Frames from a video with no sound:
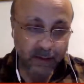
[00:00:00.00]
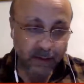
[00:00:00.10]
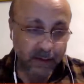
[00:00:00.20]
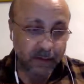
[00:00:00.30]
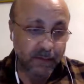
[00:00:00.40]

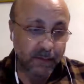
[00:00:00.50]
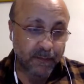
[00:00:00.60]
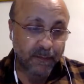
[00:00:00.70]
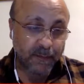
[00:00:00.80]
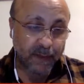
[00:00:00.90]
uh,
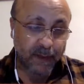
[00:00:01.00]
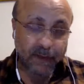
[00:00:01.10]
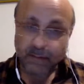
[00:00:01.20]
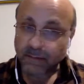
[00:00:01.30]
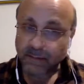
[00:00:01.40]

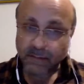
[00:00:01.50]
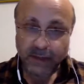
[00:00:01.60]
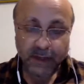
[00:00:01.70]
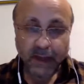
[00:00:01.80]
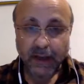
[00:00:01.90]

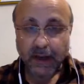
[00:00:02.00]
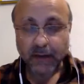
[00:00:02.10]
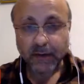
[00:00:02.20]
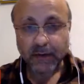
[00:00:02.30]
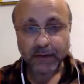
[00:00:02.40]
taking it
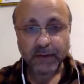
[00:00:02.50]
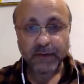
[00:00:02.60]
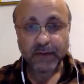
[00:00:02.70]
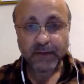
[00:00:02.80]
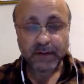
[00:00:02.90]
out
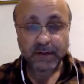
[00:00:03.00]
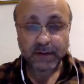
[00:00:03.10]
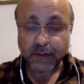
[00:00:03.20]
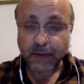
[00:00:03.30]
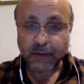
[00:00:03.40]
to the
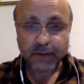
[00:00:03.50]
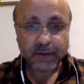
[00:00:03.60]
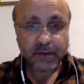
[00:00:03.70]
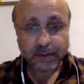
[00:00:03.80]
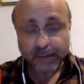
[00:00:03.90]

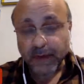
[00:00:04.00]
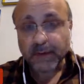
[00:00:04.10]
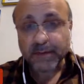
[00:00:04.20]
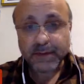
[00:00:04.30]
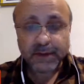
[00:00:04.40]
studios, the
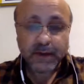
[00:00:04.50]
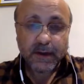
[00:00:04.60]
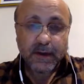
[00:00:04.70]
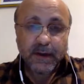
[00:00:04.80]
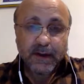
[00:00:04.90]
films.
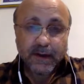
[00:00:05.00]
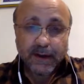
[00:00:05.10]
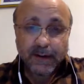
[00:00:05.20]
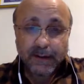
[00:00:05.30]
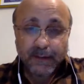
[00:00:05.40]

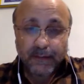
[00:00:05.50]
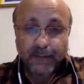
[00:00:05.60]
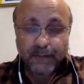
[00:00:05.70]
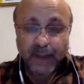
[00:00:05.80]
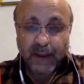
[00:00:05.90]

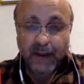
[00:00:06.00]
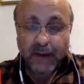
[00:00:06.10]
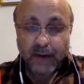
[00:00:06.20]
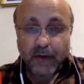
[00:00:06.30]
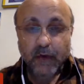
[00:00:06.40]

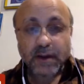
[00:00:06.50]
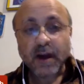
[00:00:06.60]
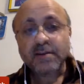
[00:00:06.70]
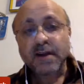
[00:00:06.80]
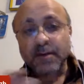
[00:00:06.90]

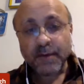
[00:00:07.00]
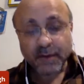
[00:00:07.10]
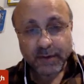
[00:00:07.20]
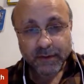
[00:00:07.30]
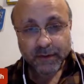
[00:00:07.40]
Guldar Sahab
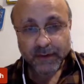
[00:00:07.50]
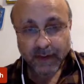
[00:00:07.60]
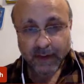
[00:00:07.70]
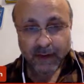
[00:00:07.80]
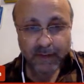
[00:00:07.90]
used to
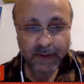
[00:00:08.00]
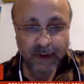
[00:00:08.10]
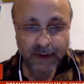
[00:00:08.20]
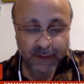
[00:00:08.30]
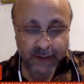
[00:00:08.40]
say a
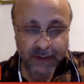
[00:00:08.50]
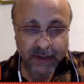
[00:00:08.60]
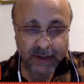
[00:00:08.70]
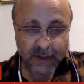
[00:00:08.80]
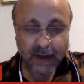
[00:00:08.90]
very
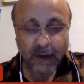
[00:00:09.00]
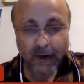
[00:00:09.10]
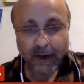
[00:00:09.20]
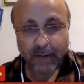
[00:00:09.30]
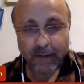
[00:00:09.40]
interesting thing
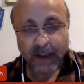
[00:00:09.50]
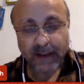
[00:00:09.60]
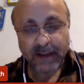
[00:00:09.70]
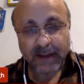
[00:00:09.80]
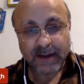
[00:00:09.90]
long time
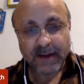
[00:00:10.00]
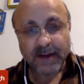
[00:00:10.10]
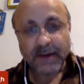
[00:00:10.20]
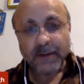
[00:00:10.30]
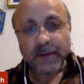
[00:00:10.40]
back, that
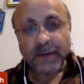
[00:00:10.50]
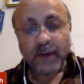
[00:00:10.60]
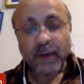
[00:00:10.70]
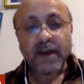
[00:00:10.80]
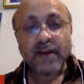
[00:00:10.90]

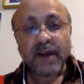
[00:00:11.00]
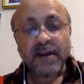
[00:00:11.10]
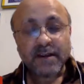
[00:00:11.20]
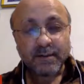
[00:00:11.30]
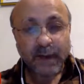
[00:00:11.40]
when I
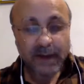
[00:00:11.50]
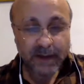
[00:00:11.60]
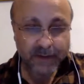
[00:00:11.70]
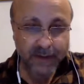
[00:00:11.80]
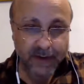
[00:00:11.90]
write my
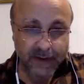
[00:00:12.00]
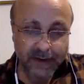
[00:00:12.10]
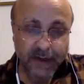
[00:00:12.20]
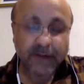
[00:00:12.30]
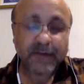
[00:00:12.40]
literary
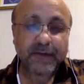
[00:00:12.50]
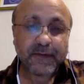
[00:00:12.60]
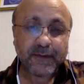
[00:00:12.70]
stuff